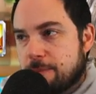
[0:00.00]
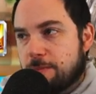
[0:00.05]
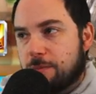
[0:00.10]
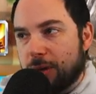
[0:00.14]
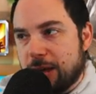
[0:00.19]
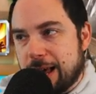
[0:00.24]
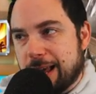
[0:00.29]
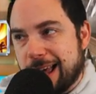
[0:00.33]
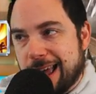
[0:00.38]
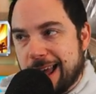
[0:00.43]

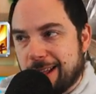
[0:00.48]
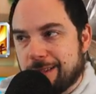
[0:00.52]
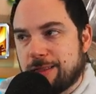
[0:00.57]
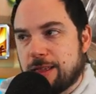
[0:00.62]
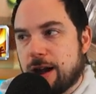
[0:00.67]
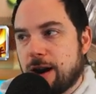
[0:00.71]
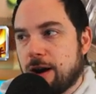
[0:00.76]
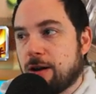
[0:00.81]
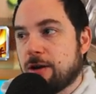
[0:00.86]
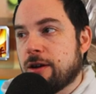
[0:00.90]
being
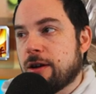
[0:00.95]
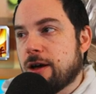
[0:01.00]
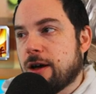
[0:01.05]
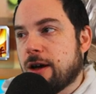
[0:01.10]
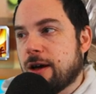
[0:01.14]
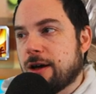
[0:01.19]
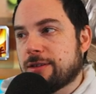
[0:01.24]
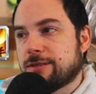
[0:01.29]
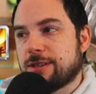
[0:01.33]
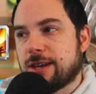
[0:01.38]
hit there
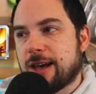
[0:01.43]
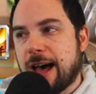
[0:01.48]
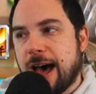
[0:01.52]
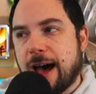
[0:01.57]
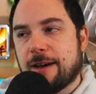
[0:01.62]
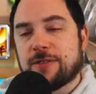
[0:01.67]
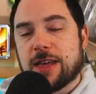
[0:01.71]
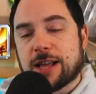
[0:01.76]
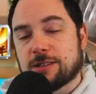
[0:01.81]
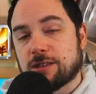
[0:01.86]
to
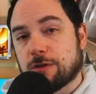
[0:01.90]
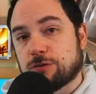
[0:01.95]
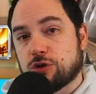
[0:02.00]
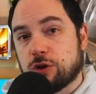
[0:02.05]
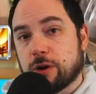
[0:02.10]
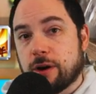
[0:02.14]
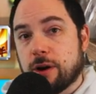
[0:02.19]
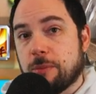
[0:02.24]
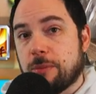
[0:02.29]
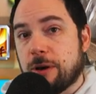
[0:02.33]
have that stuff
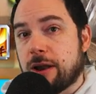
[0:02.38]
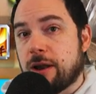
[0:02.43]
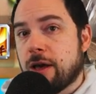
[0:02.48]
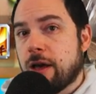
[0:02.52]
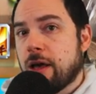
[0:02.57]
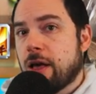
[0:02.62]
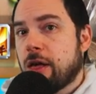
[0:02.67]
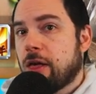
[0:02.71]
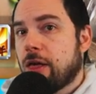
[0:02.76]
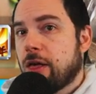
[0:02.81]
trigger, but
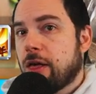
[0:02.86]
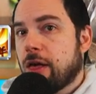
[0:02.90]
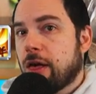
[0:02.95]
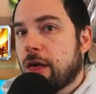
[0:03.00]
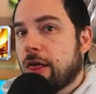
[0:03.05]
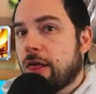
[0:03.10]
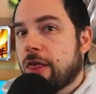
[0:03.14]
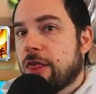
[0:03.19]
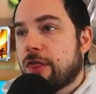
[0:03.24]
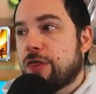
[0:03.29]

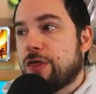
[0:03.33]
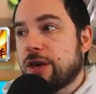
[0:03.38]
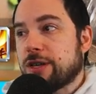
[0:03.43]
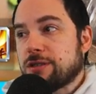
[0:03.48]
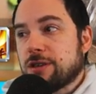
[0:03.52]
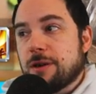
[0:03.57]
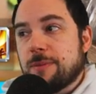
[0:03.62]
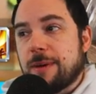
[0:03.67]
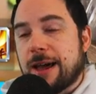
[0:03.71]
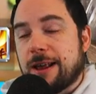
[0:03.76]

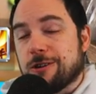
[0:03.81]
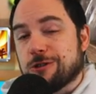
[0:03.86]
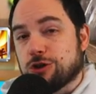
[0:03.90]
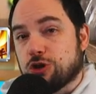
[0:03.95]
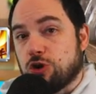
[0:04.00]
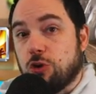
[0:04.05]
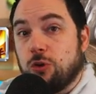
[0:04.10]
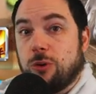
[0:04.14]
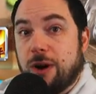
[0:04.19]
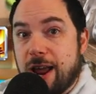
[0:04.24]
this commander
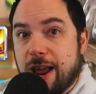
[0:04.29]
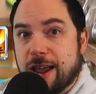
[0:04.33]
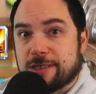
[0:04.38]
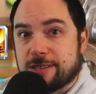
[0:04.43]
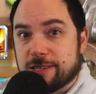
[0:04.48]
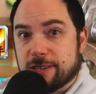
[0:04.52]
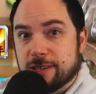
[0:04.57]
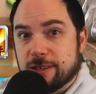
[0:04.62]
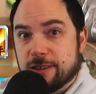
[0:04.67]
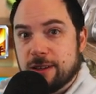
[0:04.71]
is
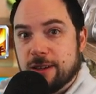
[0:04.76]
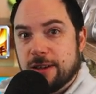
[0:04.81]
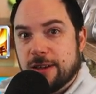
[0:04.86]
great,